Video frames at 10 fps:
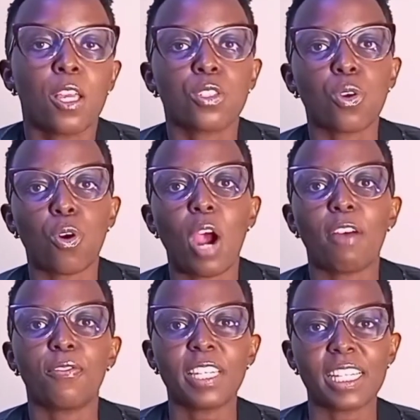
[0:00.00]
So
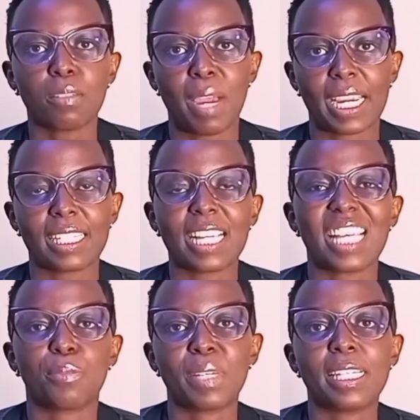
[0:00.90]
affiliate marketing
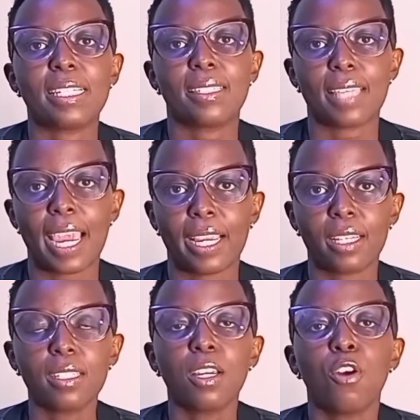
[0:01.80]
has been
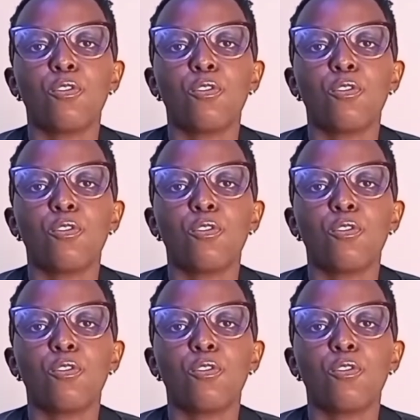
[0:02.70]
designed